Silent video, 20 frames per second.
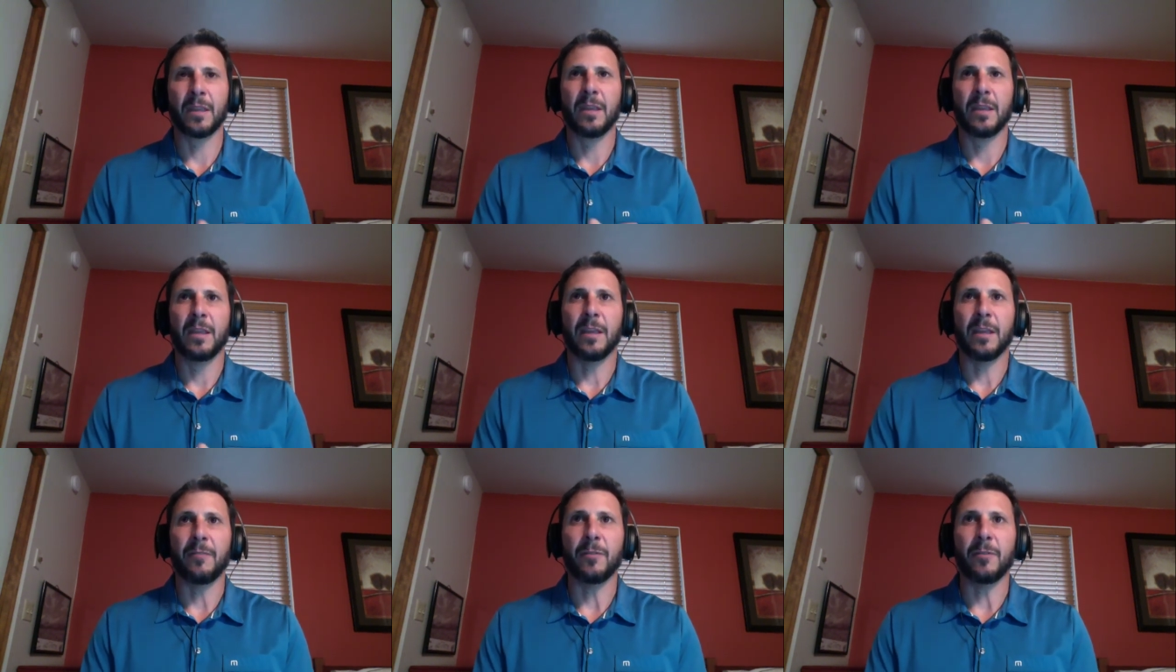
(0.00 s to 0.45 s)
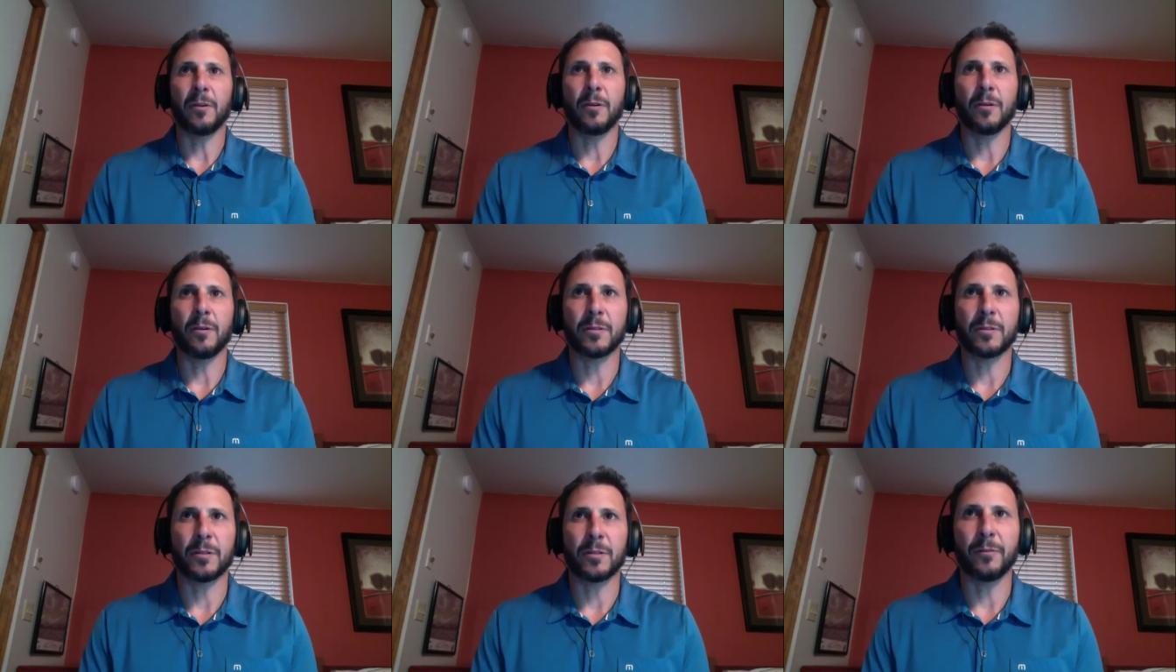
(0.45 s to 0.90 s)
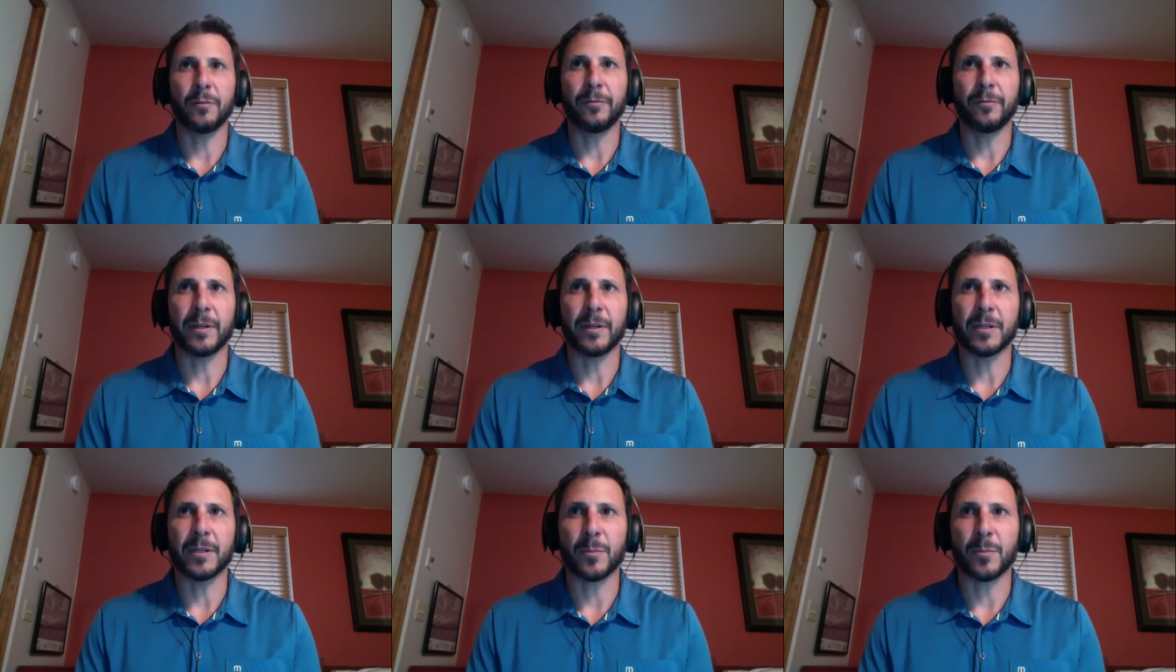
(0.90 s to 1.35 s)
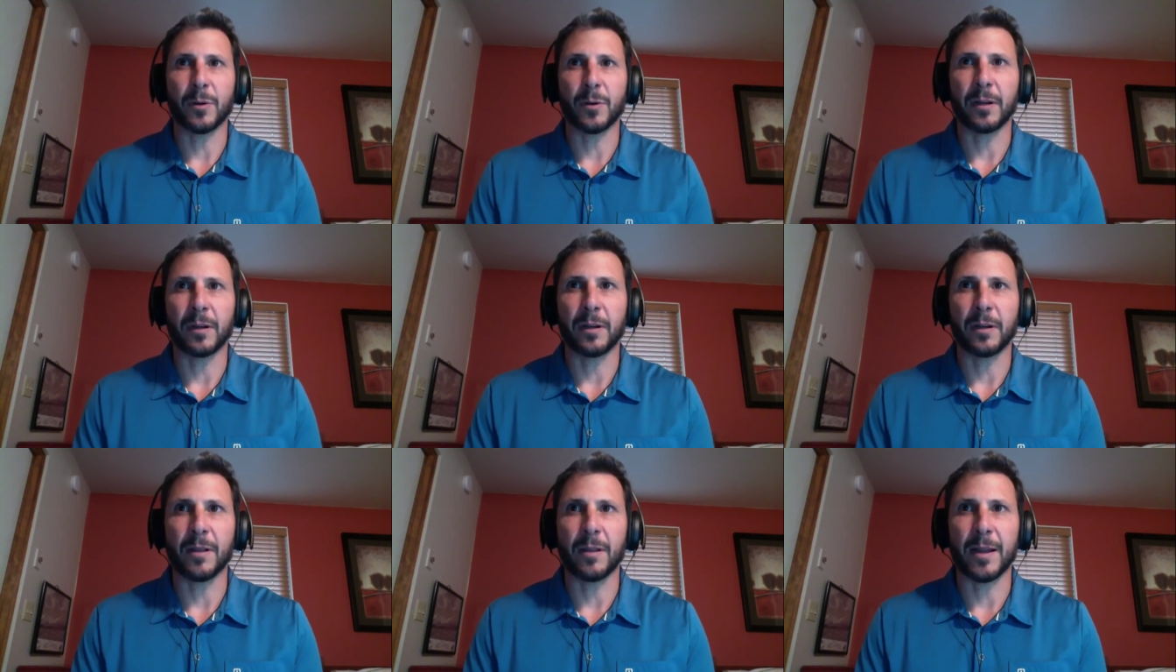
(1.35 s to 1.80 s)
If you go to fitness
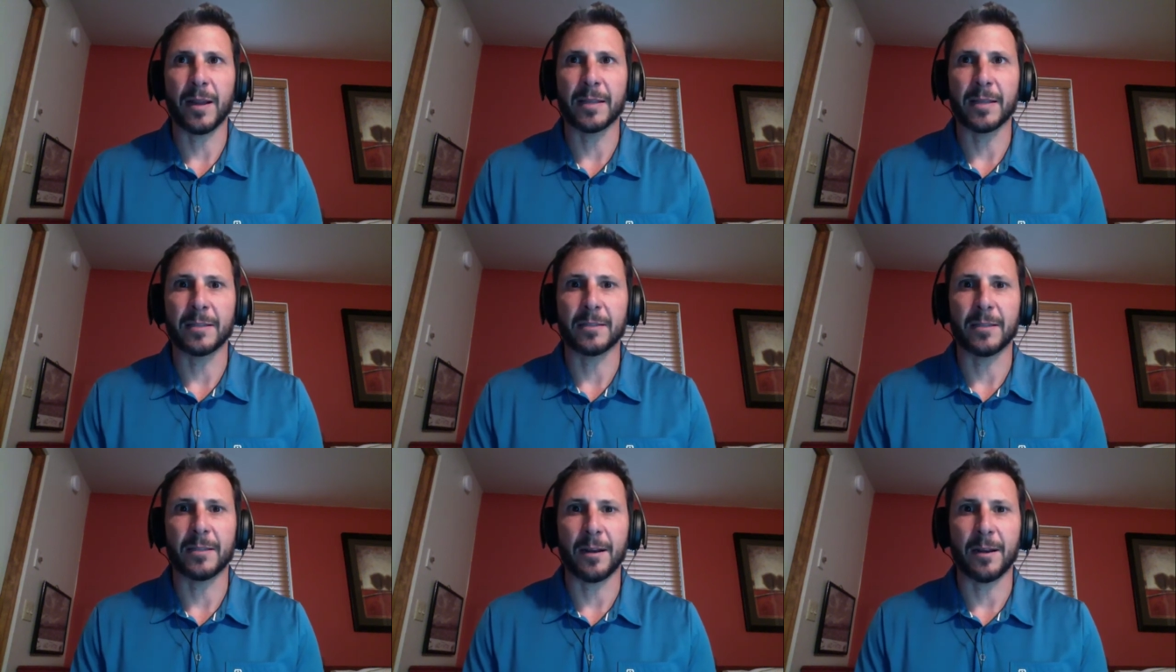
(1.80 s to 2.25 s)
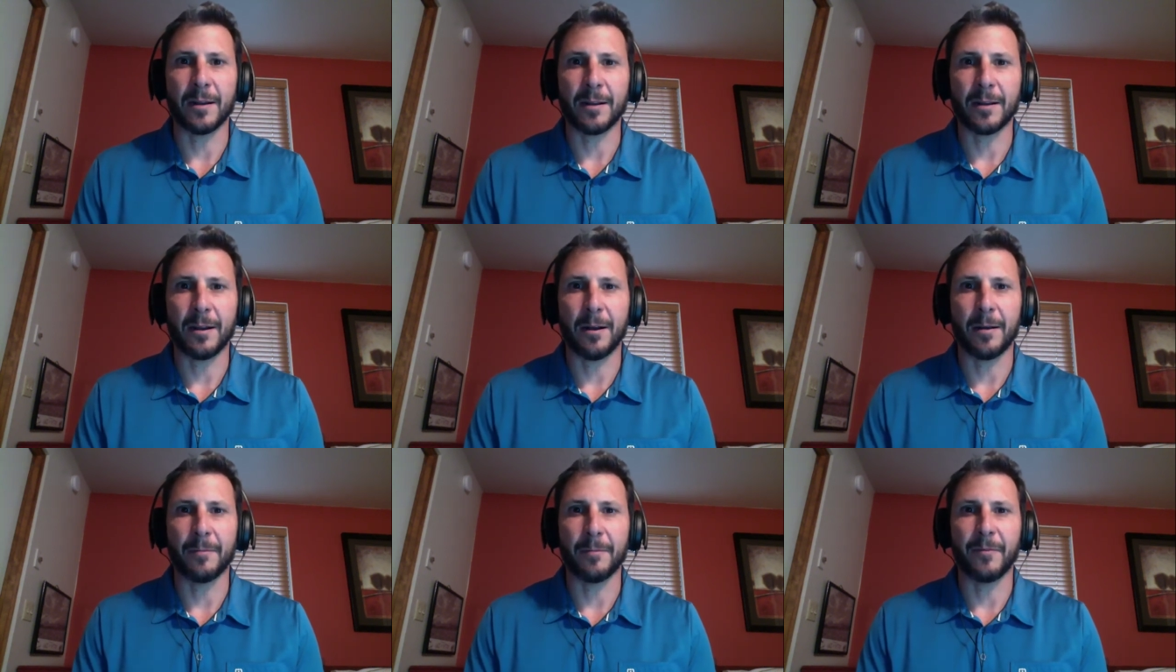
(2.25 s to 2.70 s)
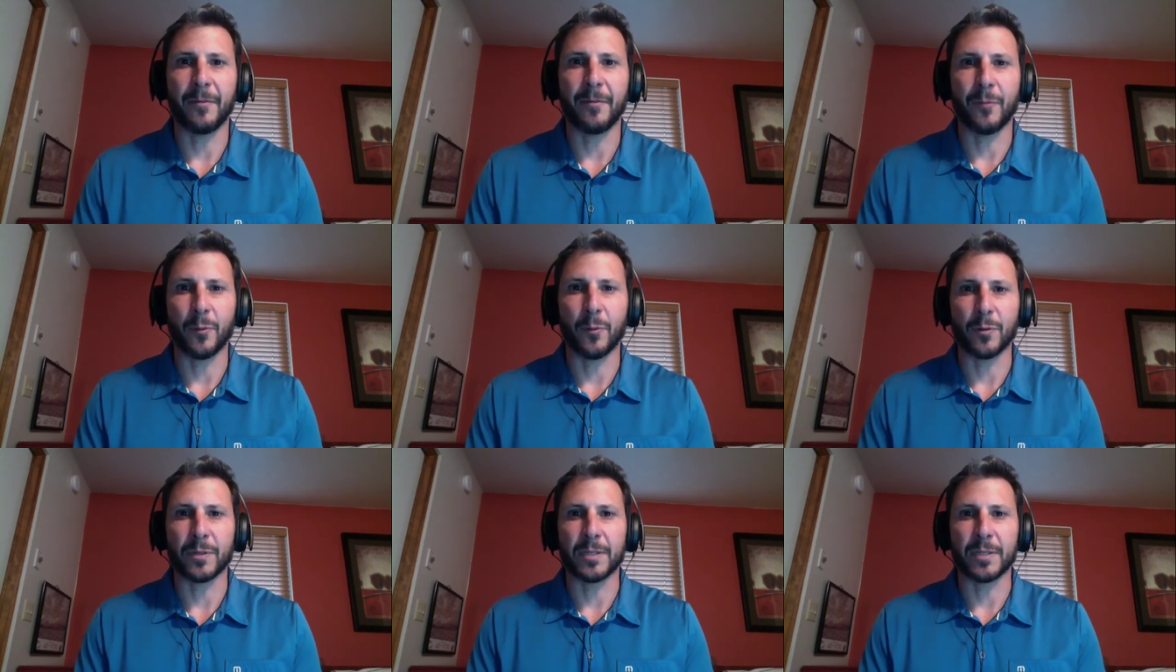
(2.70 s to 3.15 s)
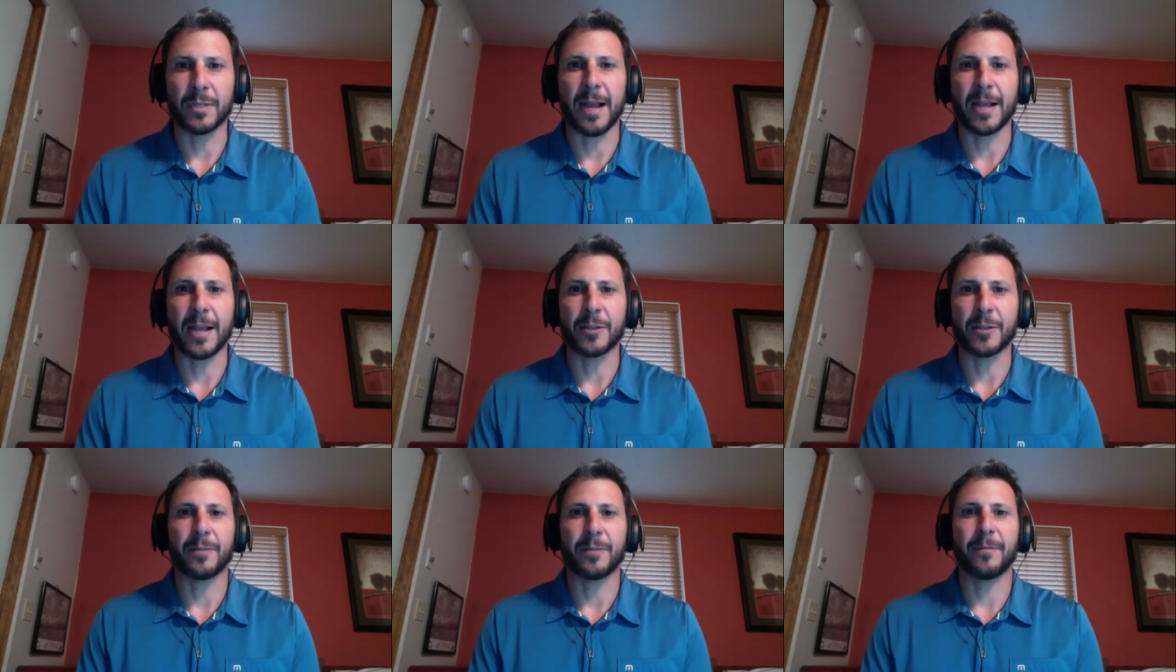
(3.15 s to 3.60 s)
marketing alliance dot com forward
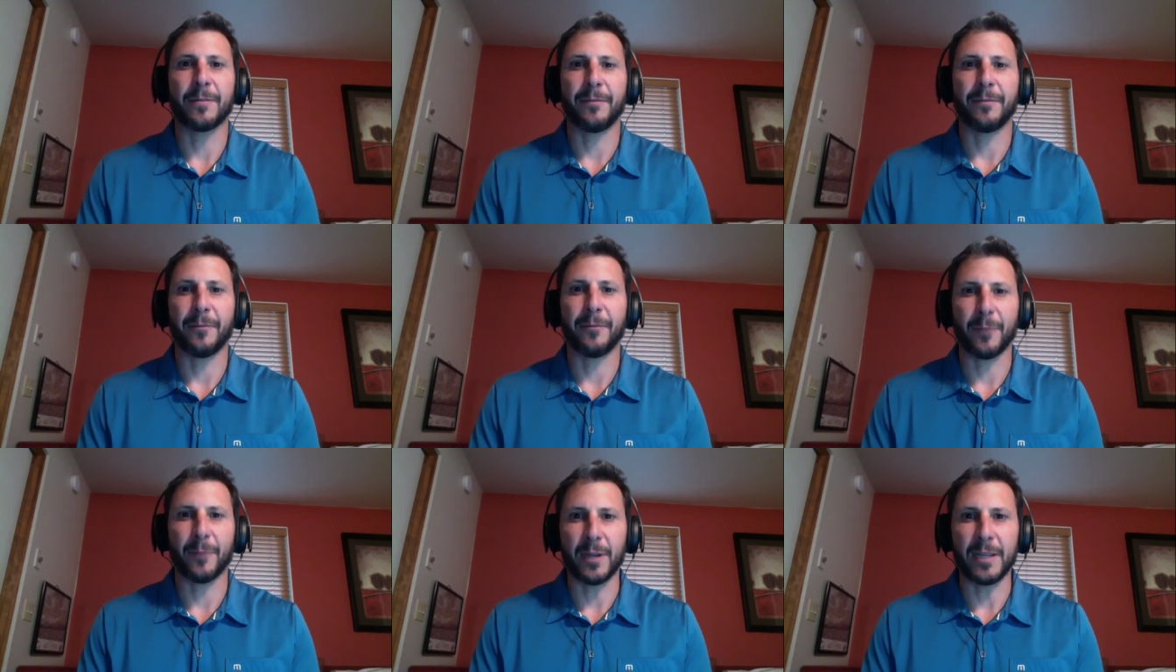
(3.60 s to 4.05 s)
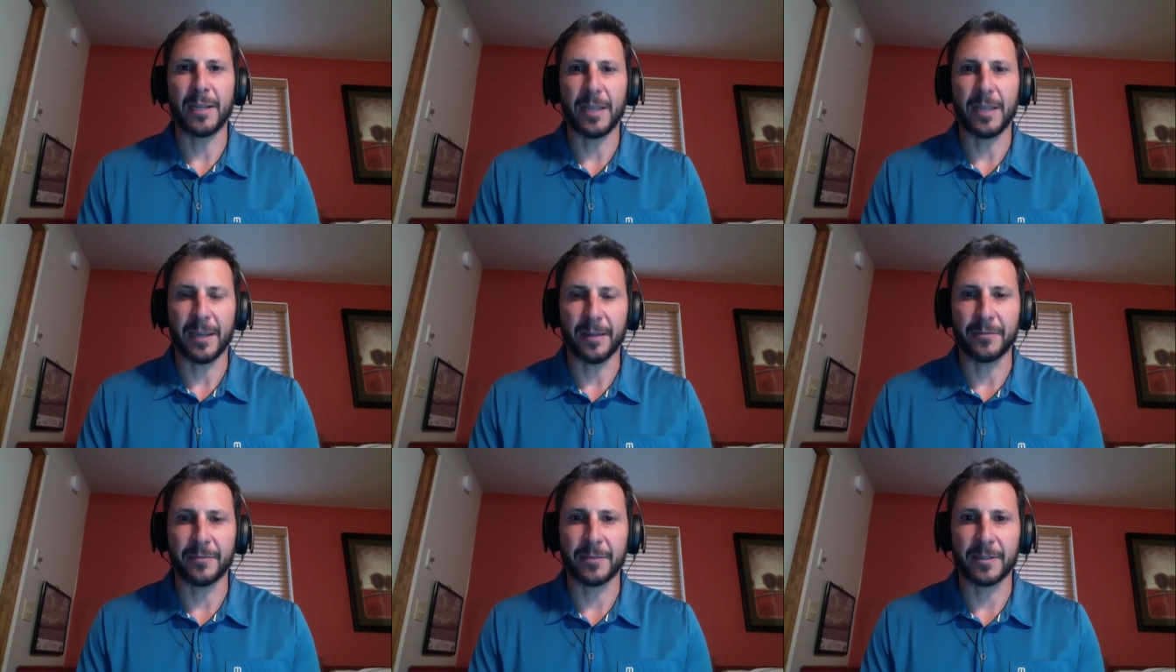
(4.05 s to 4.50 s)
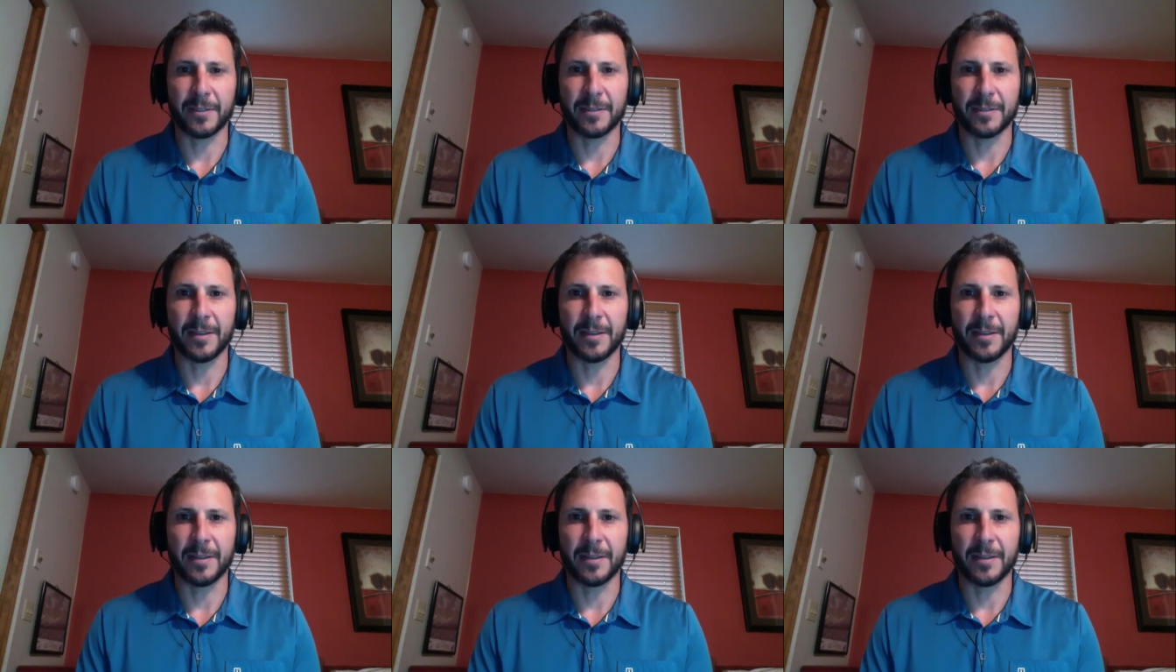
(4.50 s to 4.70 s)
slash free gift,